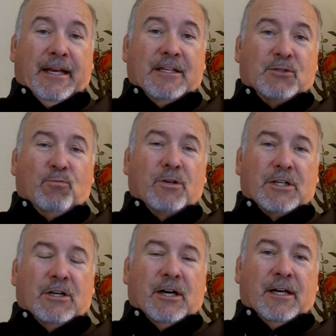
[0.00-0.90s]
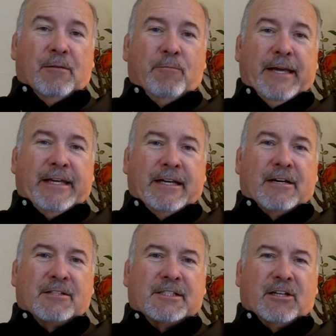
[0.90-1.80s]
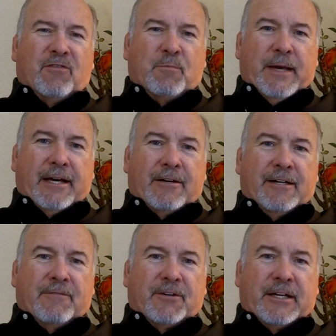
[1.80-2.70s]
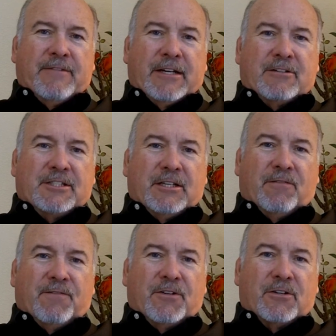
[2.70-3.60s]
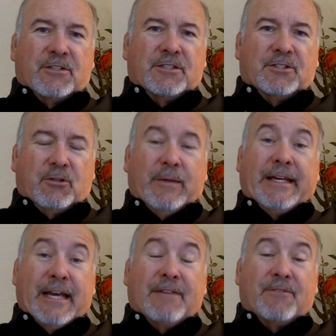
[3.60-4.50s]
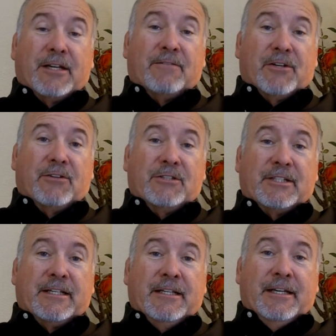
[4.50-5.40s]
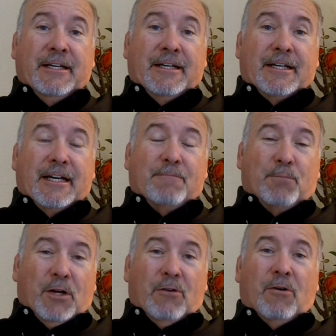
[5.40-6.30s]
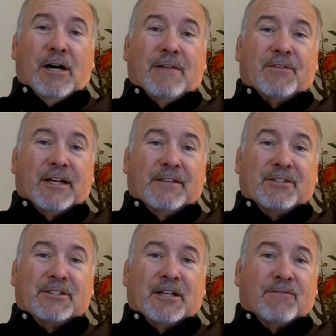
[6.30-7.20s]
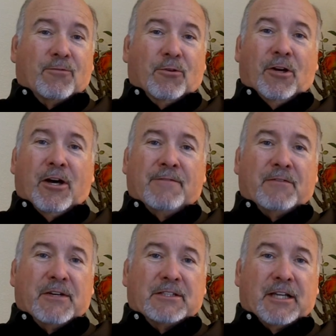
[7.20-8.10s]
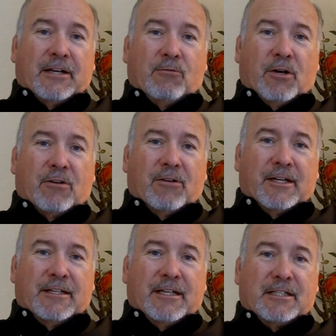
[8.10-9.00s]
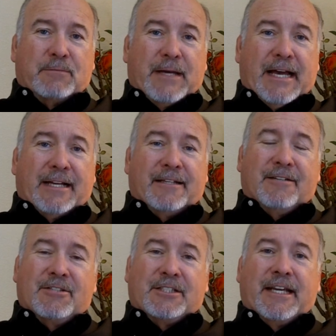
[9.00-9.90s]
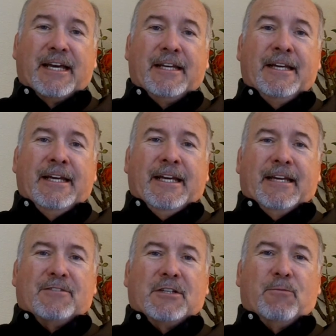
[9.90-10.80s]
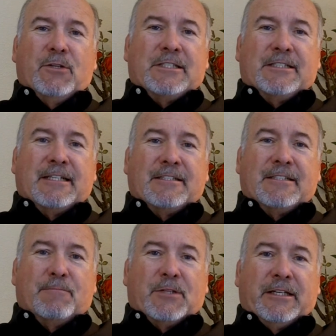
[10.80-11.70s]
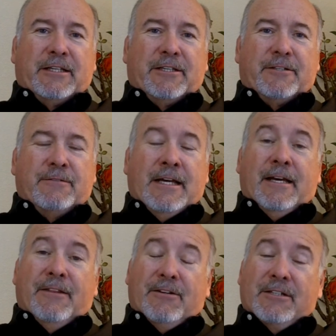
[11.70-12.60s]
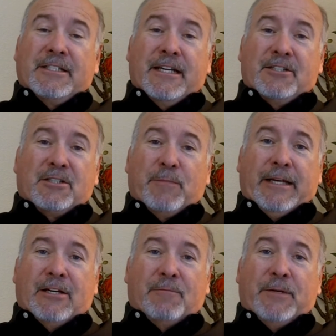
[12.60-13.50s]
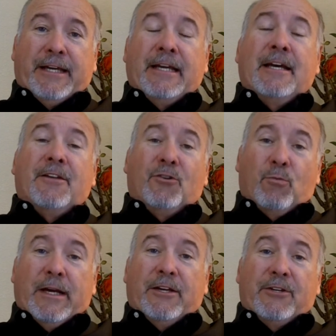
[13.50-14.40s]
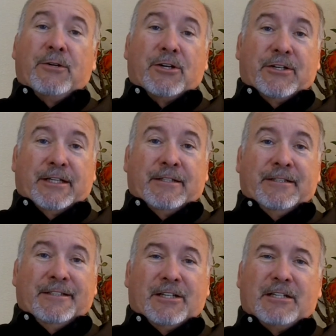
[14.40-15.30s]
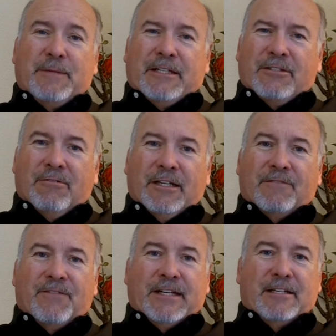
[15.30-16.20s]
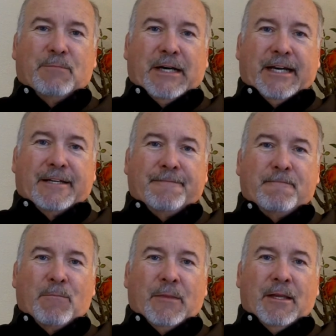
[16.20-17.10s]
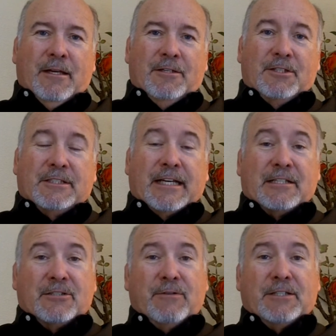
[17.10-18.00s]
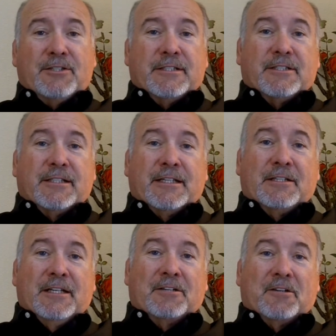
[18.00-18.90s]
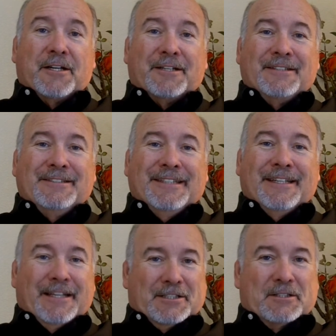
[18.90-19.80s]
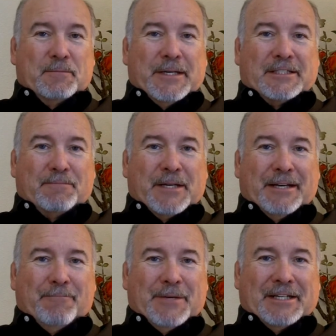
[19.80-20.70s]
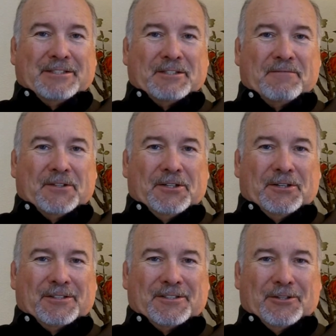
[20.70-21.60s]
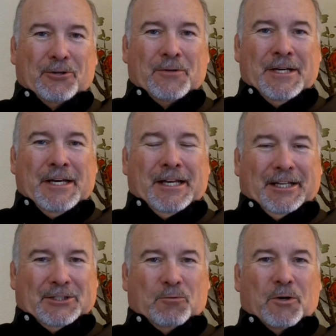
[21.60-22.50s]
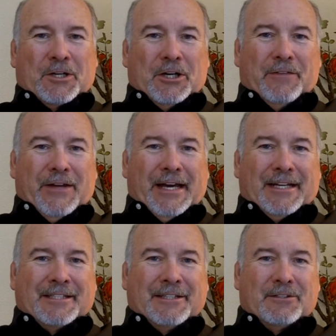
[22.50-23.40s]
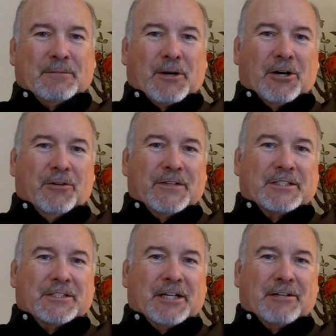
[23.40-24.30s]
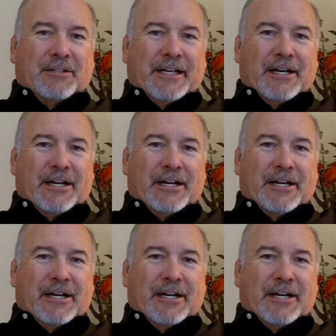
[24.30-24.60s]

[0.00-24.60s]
And let's work on making ourselves better and forgiving ourselves first so we can forgive others and kind of blow off and let the stuff roll off of us like water on a duck's back, and understand if someone says something to you, their intention may not be the way you heard it. Not to be totally offended by it, just ask questions and get clear on it. That's the best medicine of all. So let's work on that. Until tomorrow, this is Dr.